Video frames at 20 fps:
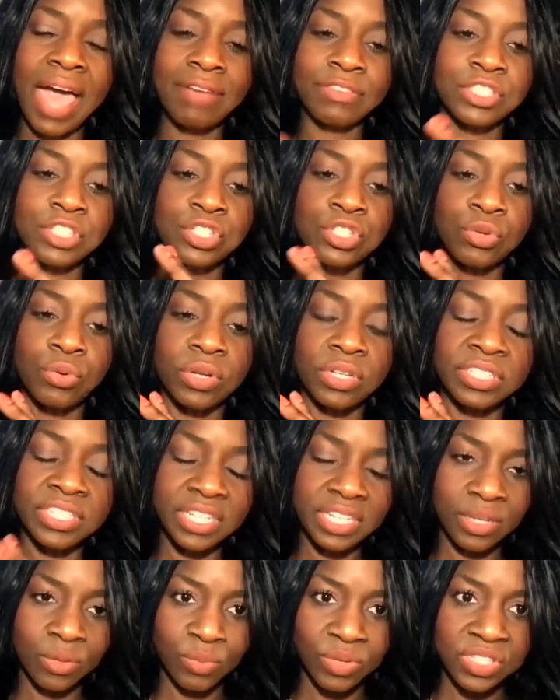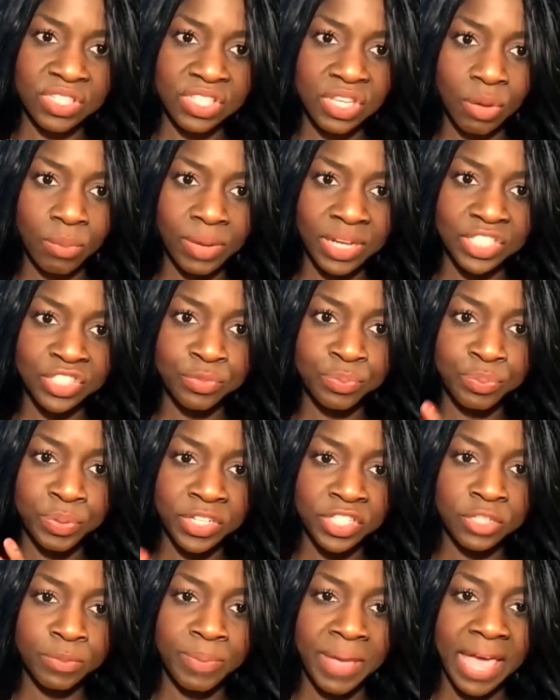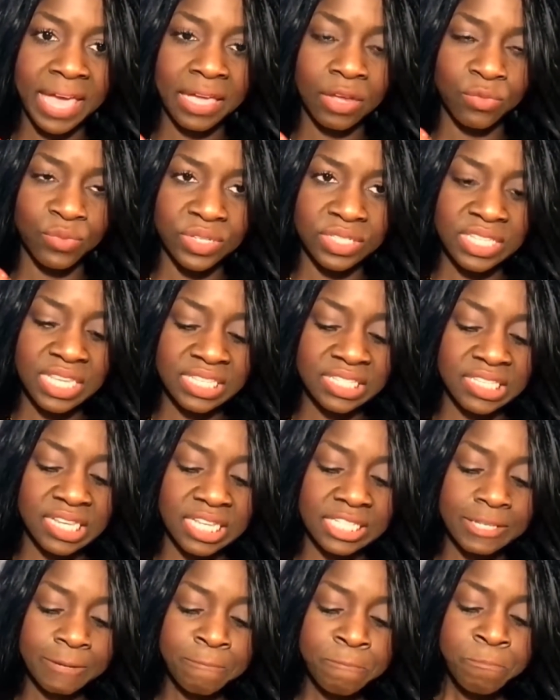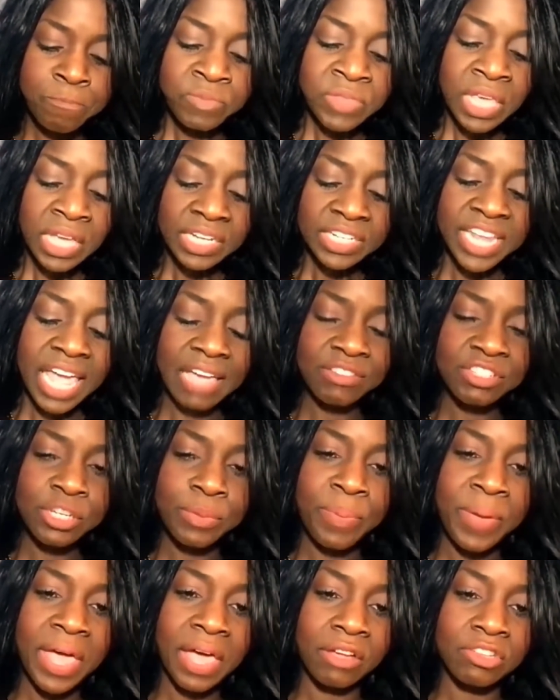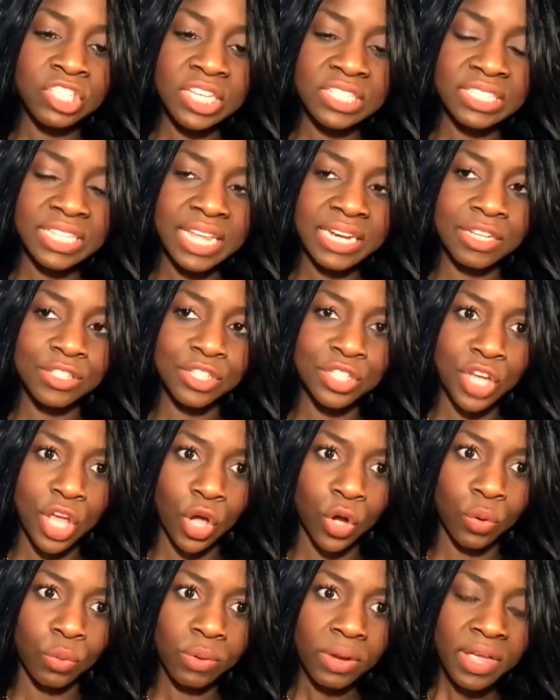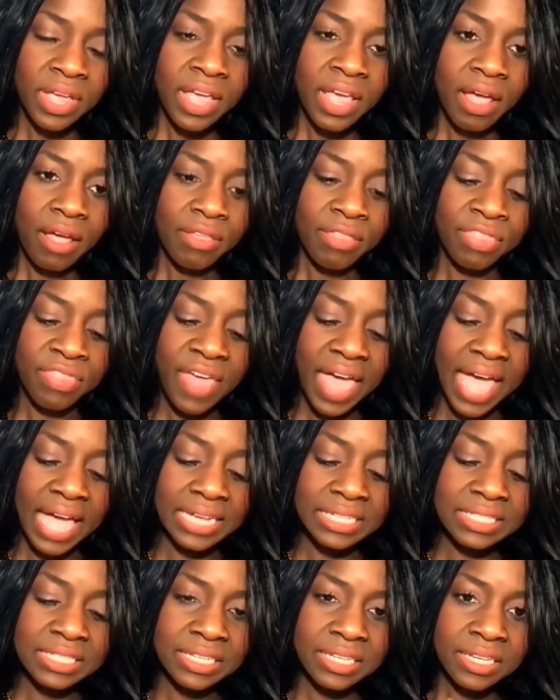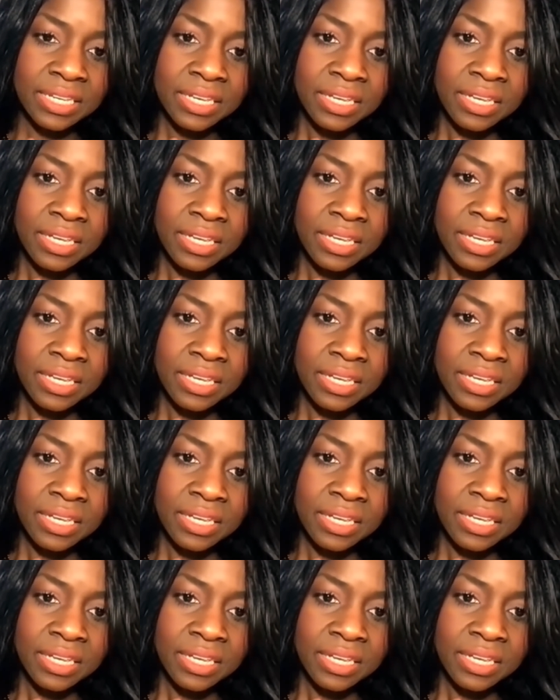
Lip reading: after dealing with so much pushback and resistance, Dave Chappelle just let us know that